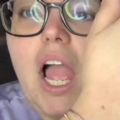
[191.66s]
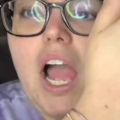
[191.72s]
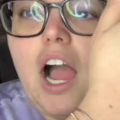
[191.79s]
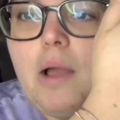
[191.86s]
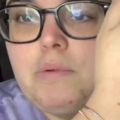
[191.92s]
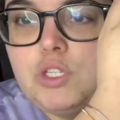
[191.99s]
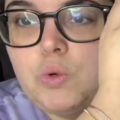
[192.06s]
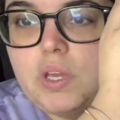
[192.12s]

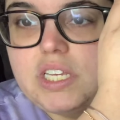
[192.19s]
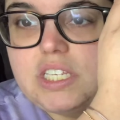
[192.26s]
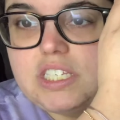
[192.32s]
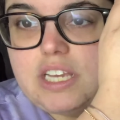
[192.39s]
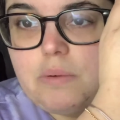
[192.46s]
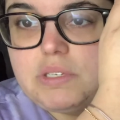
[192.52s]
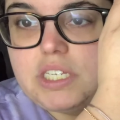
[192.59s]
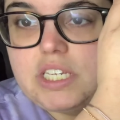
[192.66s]
I've been doing it since
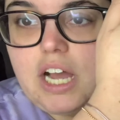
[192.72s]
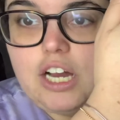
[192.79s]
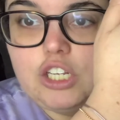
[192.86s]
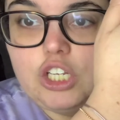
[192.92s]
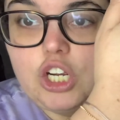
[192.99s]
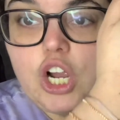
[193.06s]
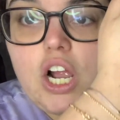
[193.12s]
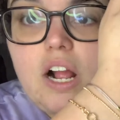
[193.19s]
I was a
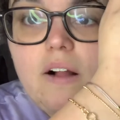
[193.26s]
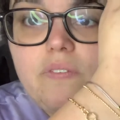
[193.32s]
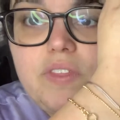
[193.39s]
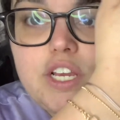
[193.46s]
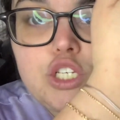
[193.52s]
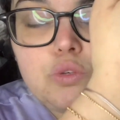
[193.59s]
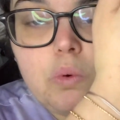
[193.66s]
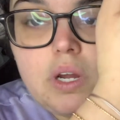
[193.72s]
toddler.
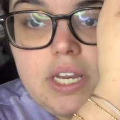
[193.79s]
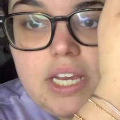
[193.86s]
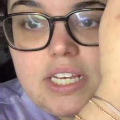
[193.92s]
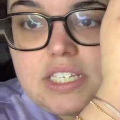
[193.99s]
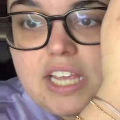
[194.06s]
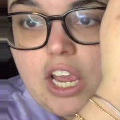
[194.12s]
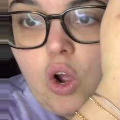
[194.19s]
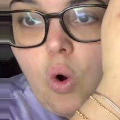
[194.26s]
This one
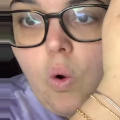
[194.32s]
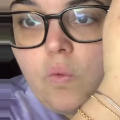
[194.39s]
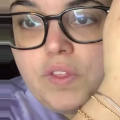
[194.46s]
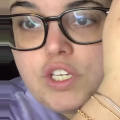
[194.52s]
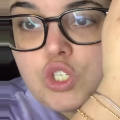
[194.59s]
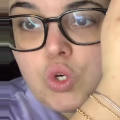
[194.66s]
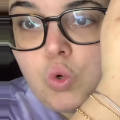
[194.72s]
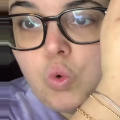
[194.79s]
is like all
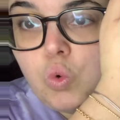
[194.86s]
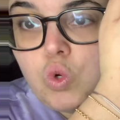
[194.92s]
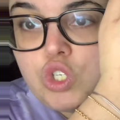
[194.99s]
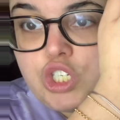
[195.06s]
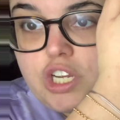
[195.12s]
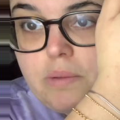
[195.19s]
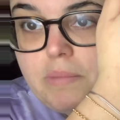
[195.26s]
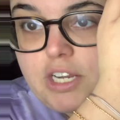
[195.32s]
these cool
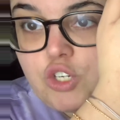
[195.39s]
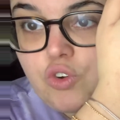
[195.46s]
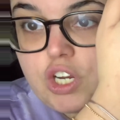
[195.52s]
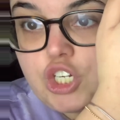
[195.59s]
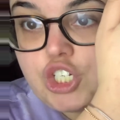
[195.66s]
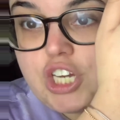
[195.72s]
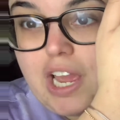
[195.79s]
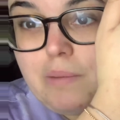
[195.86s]
geometric
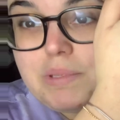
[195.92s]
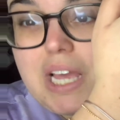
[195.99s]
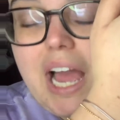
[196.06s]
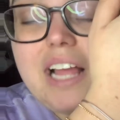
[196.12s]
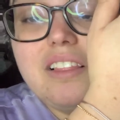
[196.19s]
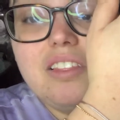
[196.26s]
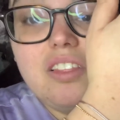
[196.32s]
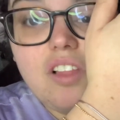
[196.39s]
shapes. I
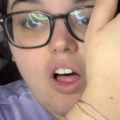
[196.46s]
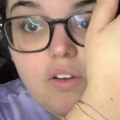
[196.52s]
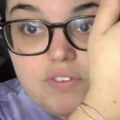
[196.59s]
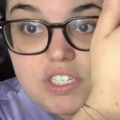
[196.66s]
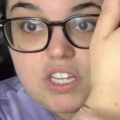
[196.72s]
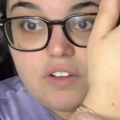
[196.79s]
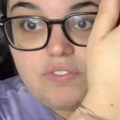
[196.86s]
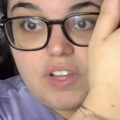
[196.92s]
love
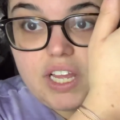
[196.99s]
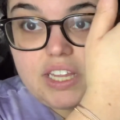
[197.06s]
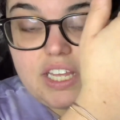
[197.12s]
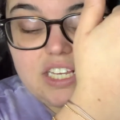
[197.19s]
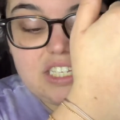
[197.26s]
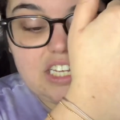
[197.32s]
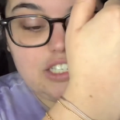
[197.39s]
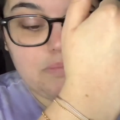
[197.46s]
stuff like
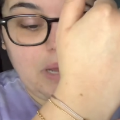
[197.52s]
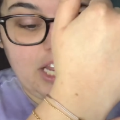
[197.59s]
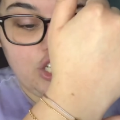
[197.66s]
this. It's my